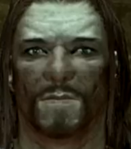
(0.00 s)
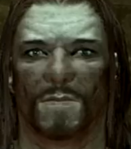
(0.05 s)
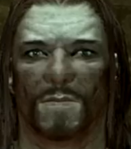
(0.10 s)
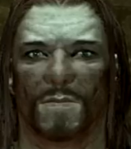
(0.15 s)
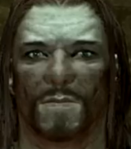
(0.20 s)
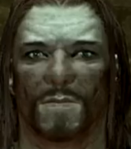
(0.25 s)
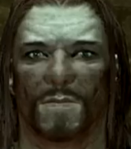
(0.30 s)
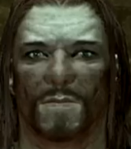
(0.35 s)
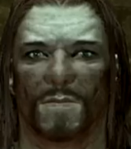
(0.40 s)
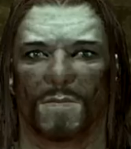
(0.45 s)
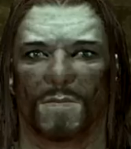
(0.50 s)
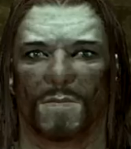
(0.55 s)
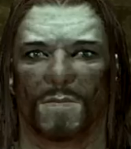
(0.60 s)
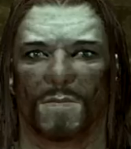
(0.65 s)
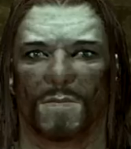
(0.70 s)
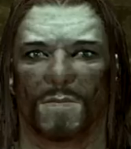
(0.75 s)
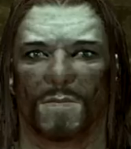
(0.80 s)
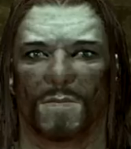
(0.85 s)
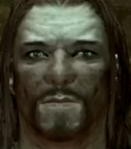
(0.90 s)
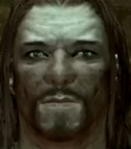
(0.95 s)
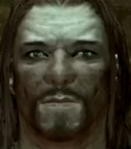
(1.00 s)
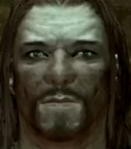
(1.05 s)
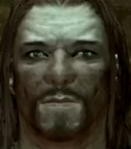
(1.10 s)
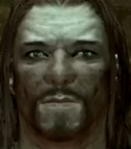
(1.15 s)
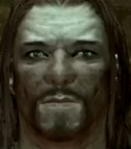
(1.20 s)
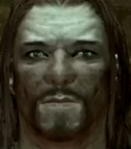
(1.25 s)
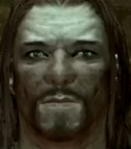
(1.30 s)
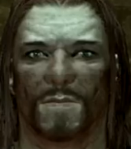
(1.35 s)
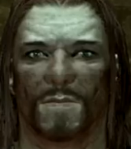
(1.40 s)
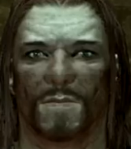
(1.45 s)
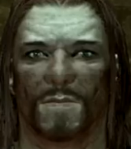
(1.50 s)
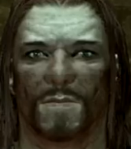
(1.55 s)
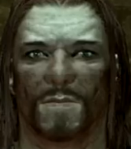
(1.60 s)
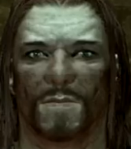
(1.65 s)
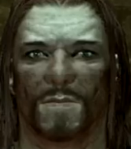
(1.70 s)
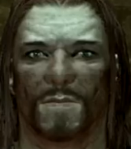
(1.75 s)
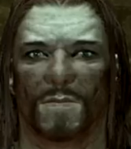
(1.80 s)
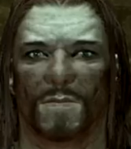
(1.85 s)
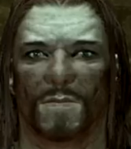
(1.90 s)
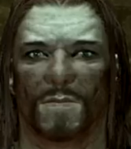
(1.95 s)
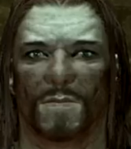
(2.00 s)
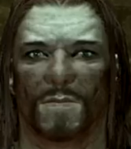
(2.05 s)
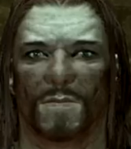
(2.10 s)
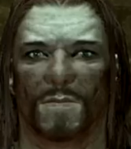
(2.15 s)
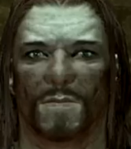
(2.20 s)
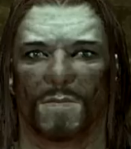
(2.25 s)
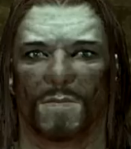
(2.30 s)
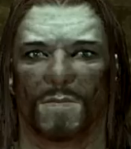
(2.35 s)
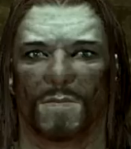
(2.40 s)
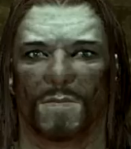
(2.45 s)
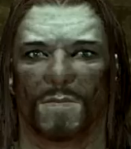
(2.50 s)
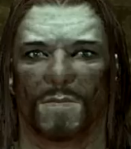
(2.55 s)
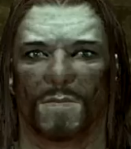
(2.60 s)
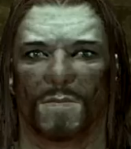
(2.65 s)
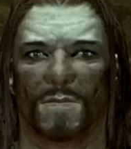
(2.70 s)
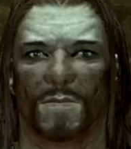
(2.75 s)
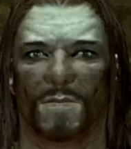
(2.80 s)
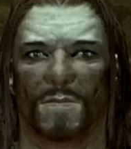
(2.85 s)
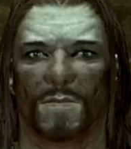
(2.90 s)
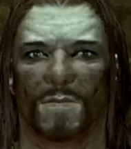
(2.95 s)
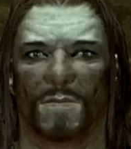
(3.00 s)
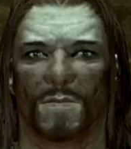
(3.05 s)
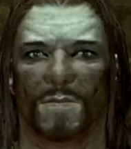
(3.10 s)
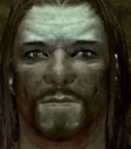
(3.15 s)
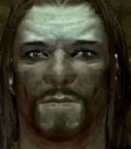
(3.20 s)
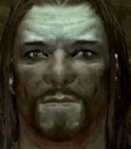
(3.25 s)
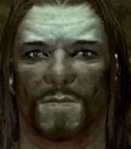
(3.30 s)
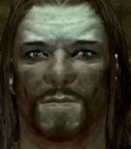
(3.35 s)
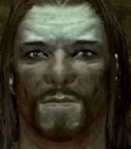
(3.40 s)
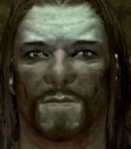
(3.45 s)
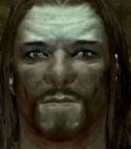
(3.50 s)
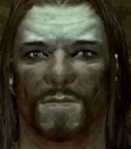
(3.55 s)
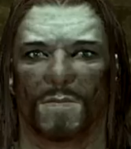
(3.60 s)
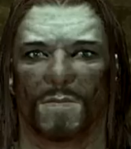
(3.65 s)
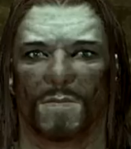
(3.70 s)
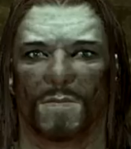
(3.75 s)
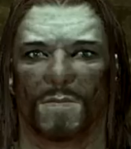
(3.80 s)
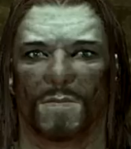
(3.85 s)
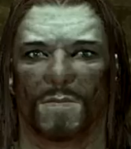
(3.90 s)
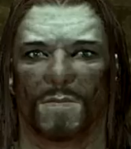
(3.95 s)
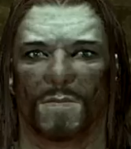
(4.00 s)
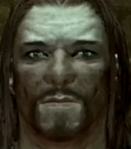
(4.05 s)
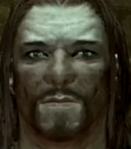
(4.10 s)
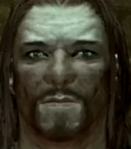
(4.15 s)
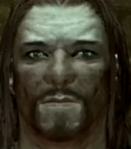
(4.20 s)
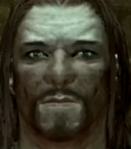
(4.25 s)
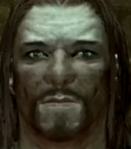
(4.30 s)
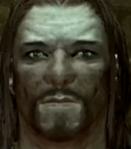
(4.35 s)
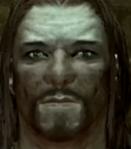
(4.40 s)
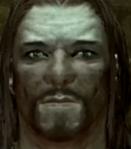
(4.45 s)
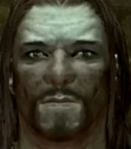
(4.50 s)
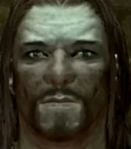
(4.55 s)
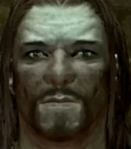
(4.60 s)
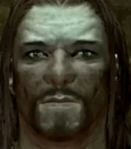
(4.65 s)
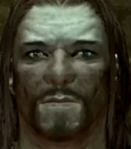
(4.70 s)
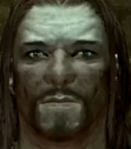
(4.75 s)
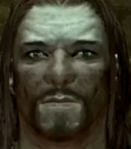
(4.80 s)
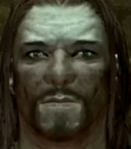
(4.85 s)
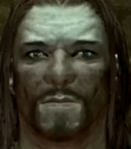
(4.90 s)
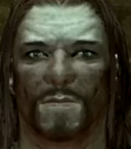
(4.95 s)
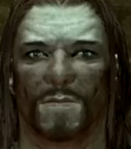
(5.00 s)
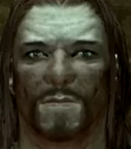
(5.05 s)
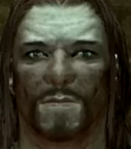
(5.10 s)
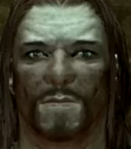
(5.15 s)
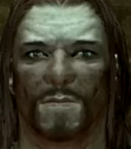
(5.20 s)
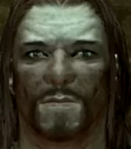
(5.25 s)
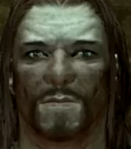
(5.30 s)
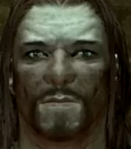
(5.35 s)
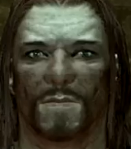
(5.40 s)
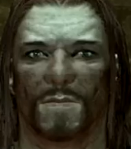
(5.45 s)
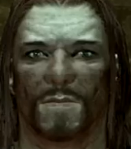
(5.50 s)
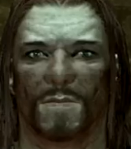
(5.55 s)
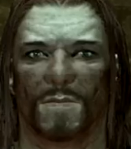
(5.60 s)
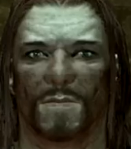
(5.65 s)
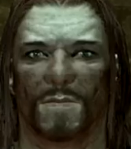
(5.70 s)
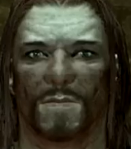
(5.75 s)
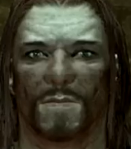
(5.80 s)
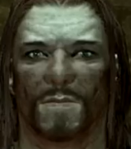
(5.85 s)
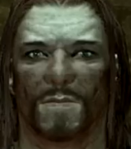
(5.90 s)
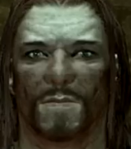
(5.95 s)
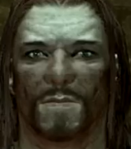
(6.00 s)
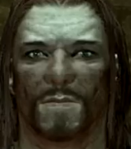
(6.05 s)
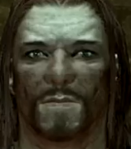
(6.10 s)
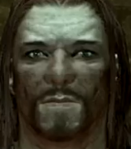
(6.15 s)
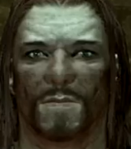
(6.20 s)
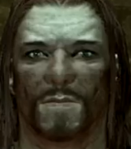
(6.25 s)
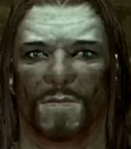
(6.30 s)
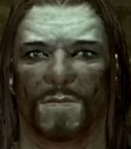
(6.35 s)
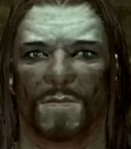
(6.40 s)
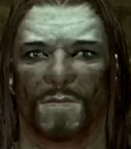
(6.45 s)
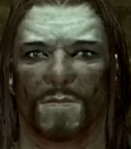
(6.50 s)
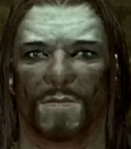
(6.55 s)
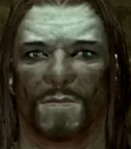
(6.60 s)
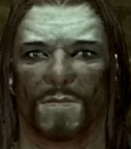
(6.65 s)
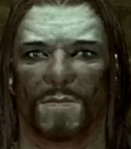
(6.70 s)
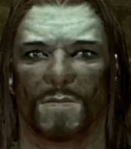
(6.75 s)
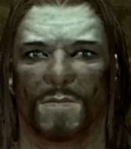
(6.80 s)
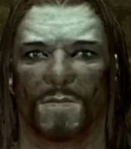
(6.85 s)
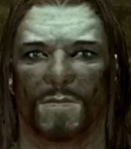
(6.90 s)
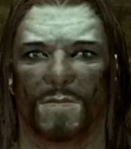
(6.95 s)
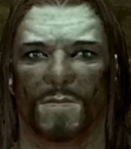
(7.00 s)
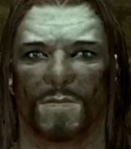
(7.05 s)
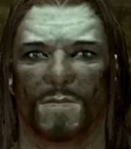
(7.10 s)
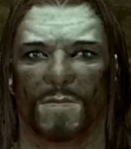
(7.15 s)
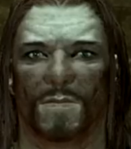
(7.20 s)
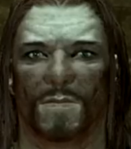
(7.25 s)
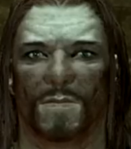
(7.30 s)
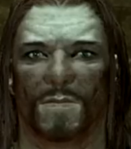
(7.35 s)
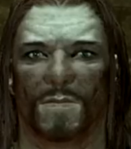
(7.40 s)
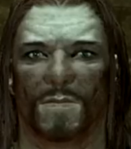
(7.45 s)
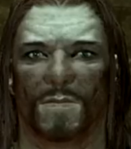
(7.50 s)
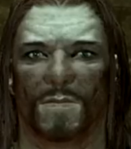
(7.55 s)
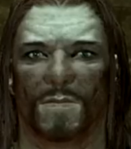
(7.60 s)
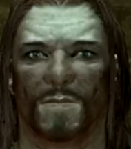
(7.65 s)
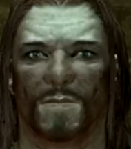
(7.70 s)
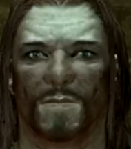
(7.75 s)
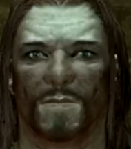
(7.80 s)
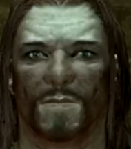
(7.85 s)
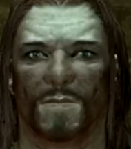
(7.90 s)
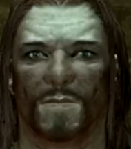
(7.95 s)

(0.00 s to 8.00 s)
[no speech]